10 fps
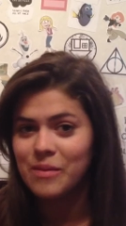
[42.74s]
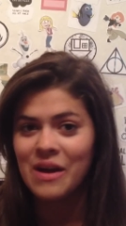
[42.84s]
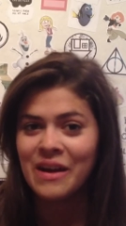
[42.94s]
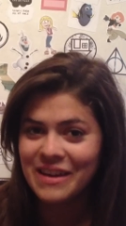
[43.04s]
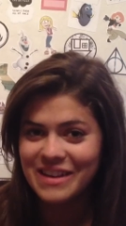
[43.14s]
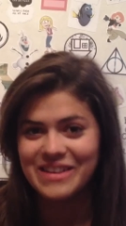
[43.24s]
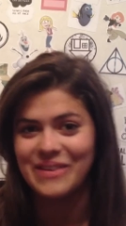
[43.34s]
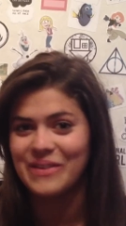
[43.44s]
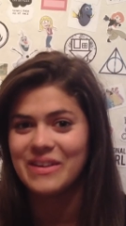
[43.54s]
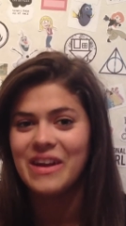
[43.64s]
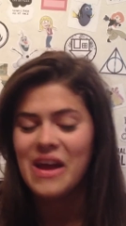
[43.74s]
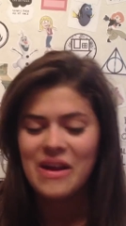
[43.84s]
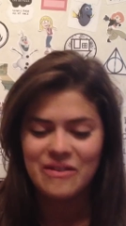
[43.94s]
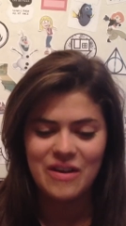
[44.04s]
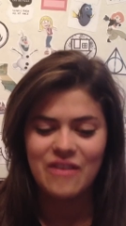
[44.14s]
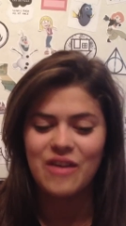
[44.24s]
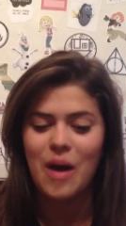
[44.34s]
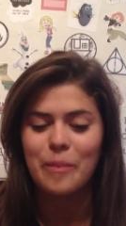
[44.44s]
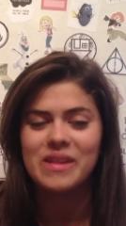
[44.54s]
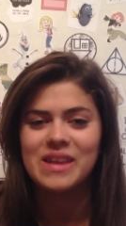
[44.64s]
not doing rough
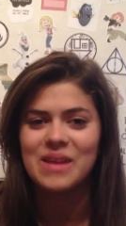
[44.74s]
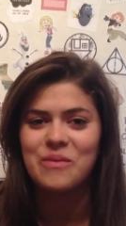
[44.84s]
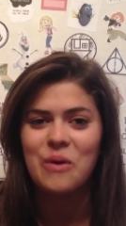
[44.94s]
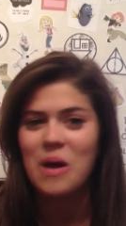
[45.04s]
copies anymore,